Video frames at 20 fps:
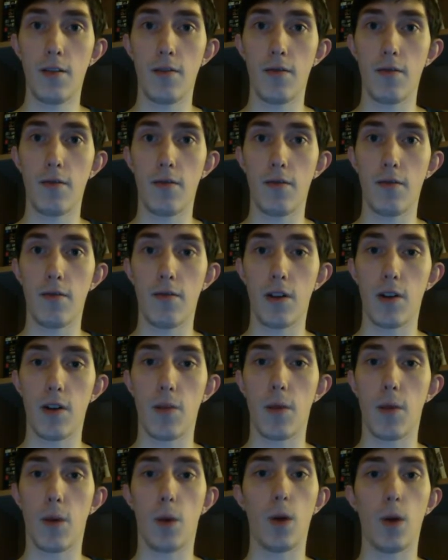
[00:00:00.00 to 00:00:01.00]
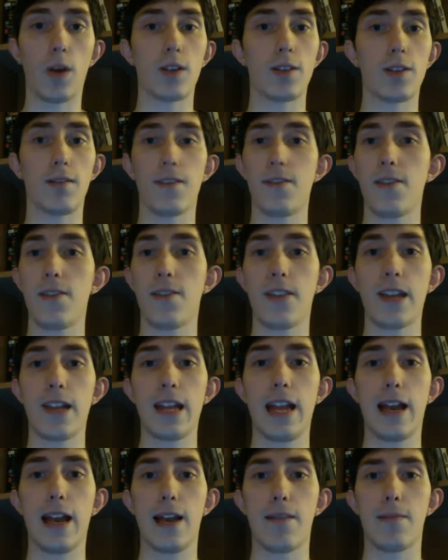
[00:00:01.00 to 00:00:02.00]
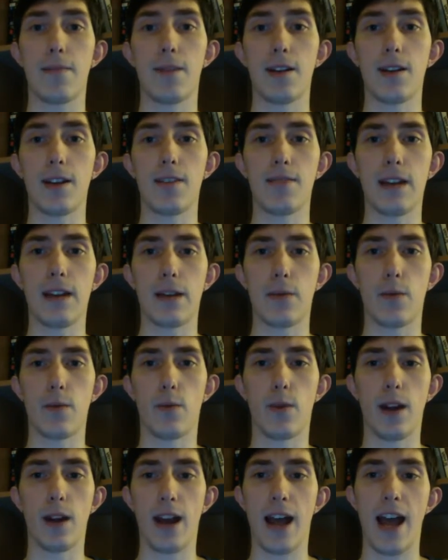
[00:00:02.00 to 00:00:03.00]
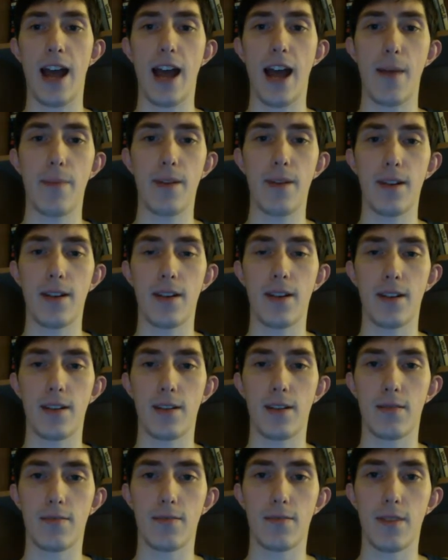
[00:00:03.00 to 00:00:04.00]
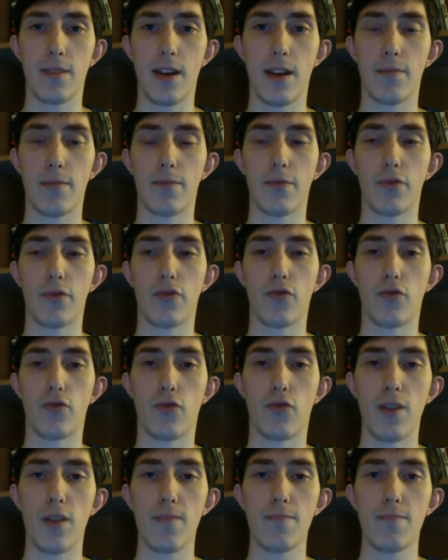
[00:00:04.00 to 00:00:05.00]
From the looks of everything, I believe like what happened is that Trump